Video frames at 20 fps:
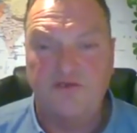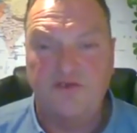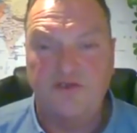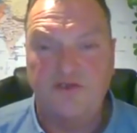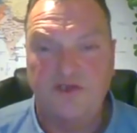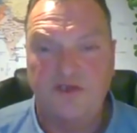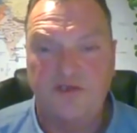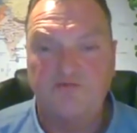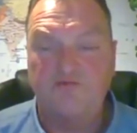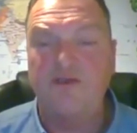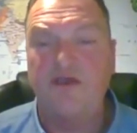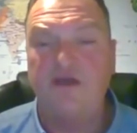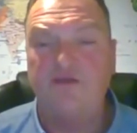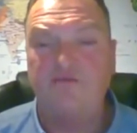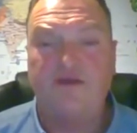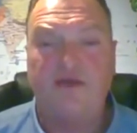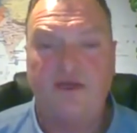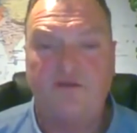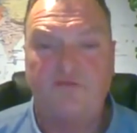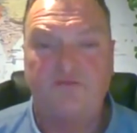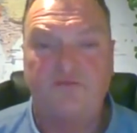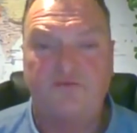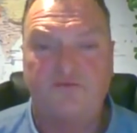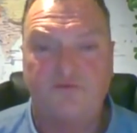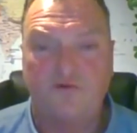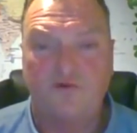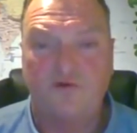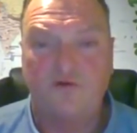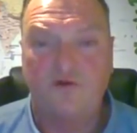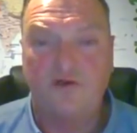a year that we never had
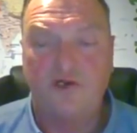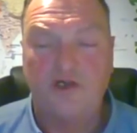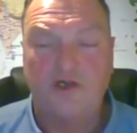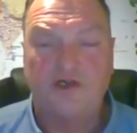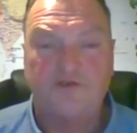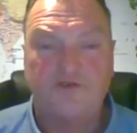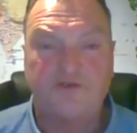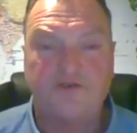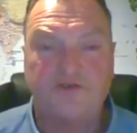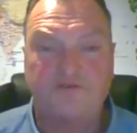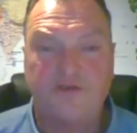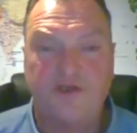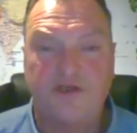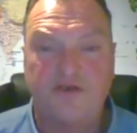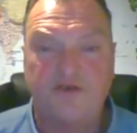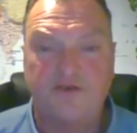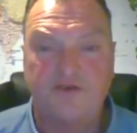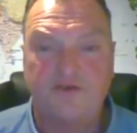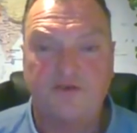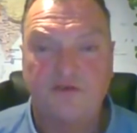before to spend.